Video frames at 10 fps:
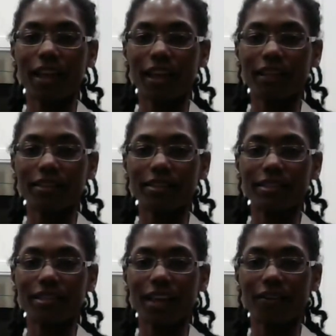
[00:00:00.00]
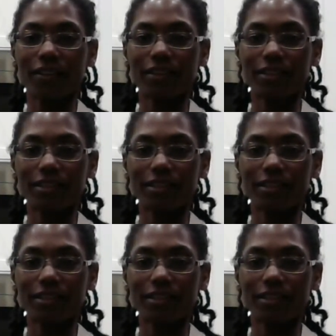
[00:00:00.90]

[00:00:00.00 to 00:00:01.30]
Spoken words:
And this is how it looks.